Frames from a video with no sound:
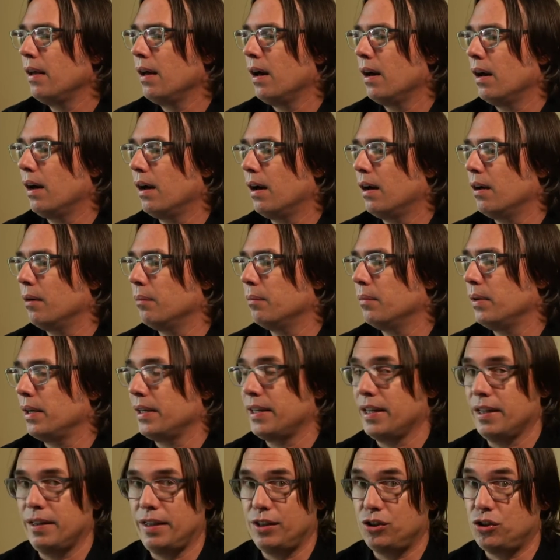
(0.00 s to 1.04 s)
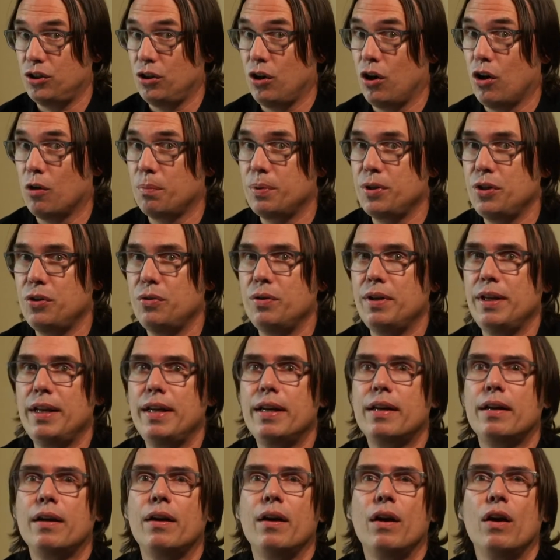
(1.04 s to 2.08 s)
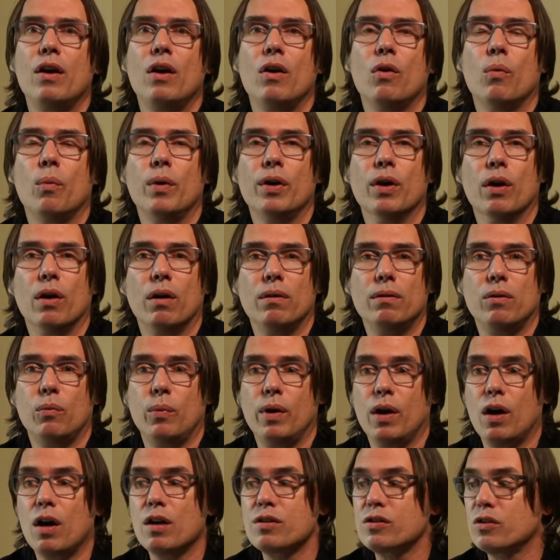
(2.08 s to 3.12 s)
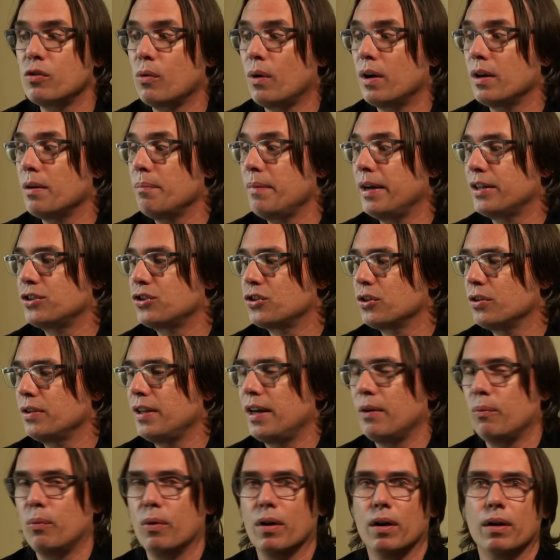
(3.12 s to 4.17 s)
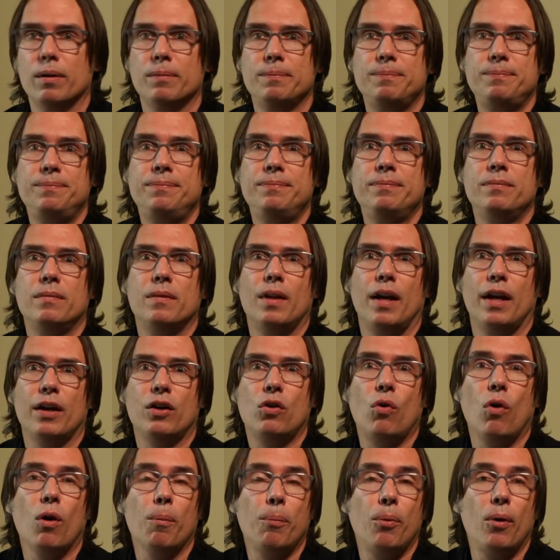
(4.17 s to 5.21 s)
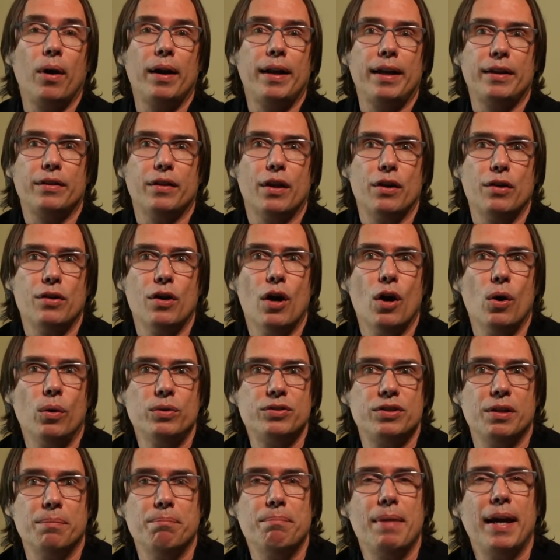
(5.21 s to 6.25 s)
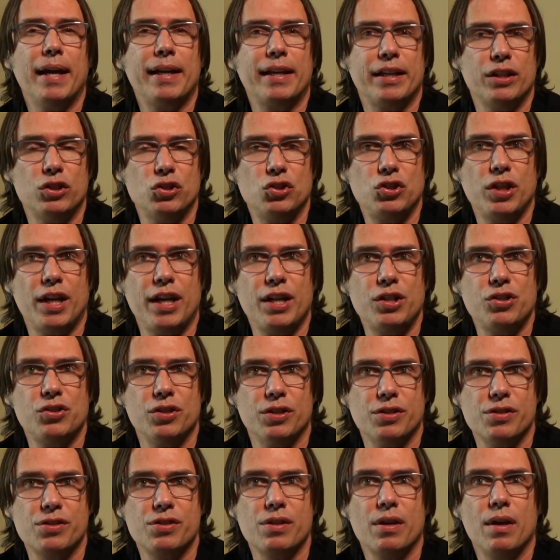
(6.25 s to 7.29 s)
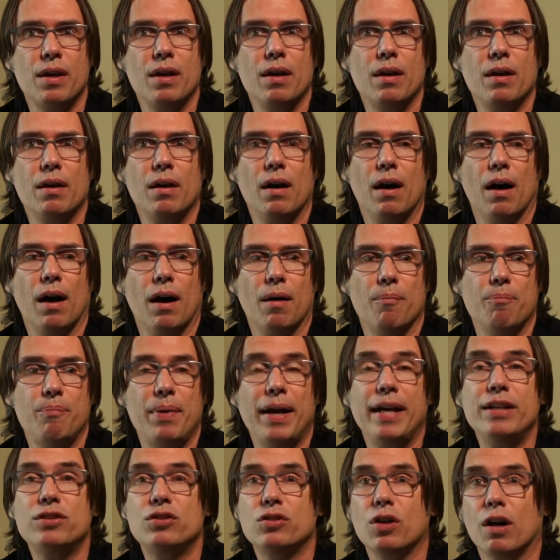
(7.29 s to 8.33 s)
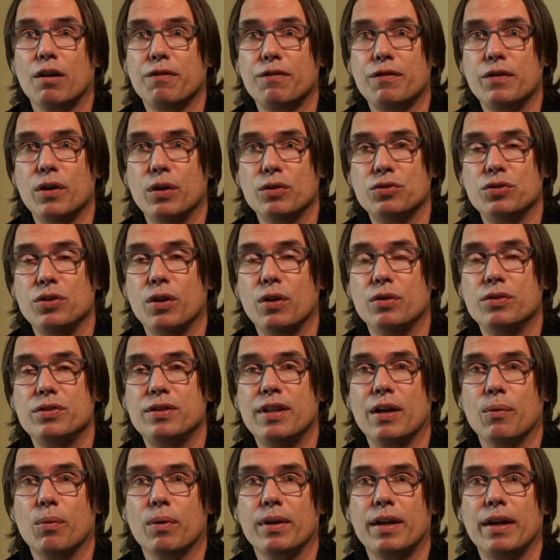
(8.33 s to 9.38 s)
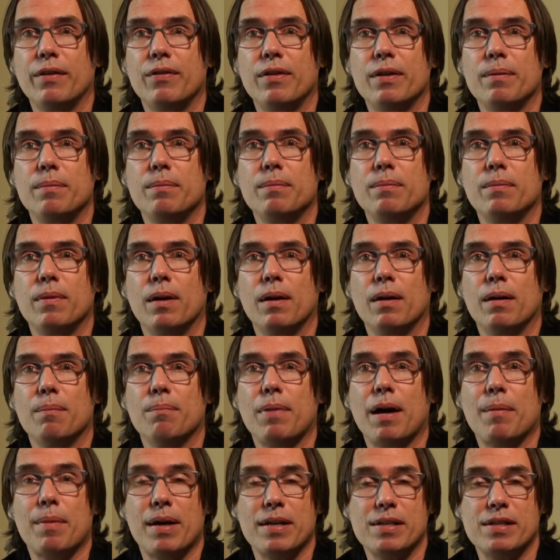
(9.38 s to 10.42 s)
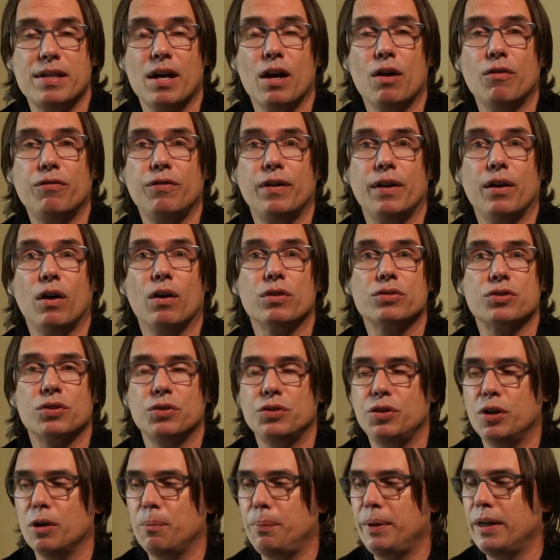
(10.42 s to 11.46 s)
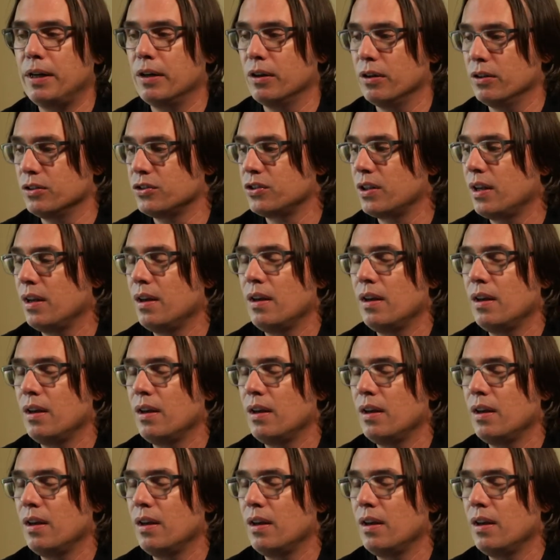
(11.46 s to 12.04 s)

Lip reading: Again, they should all be unique. We also want to make sure that we're incorporating the notes and making changes based off of those notes that were given by myself and also your peers.